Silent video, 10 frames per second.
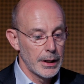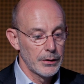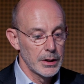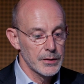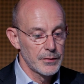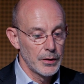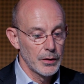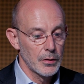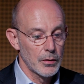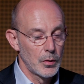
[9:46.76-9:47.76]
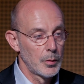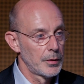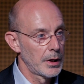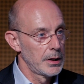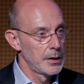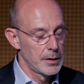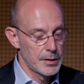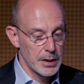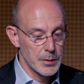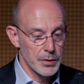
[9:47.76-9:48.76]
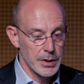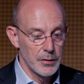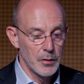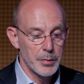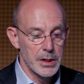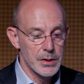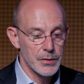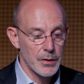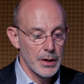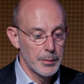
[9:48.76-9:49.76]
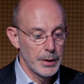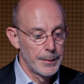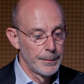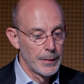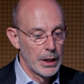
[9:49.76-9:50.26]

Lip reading: ACUNEX Vario group, 96% of the patients were happy.